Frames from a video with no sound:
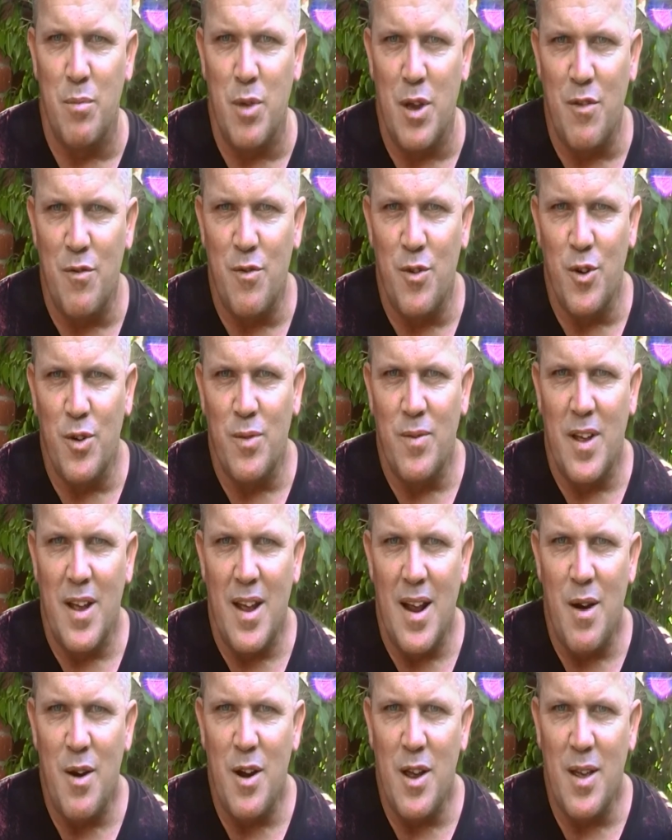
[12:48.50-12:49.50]
Bigfoot
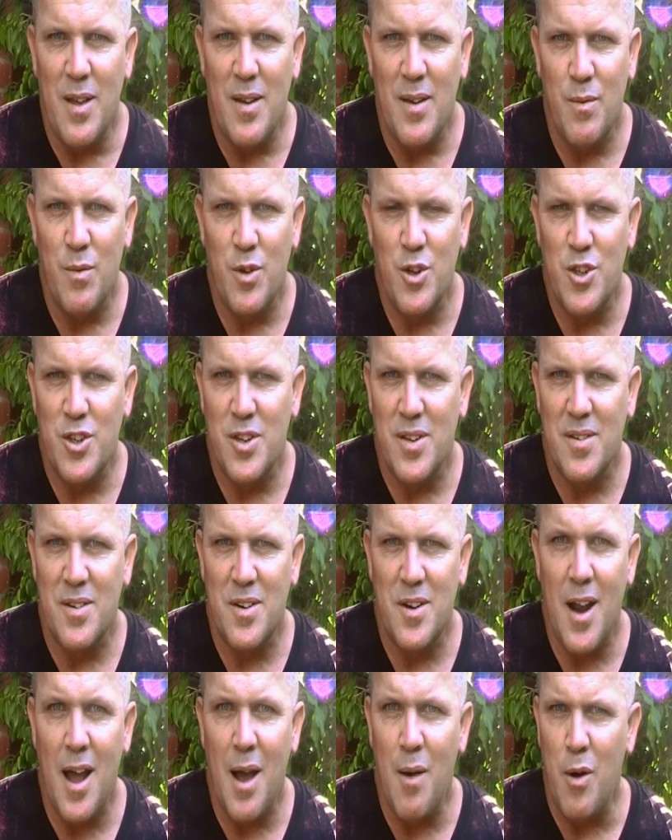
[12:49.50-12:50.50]
Harry which
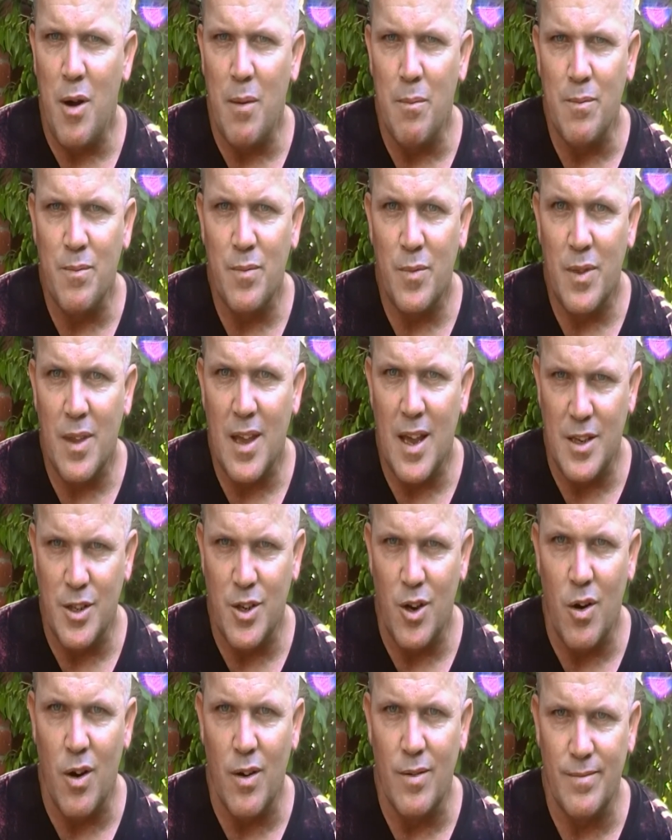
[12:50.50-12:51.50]
no one
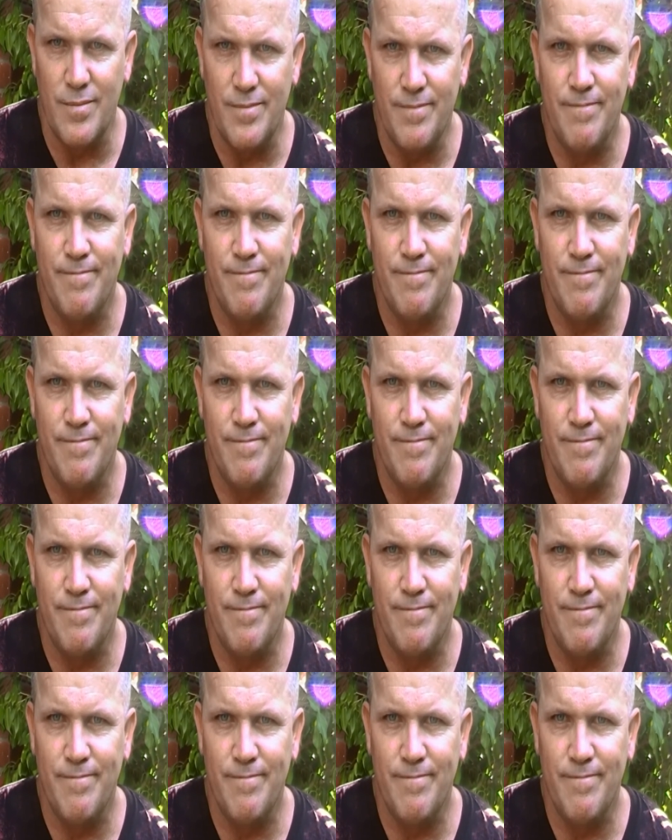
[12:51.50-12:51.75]
has got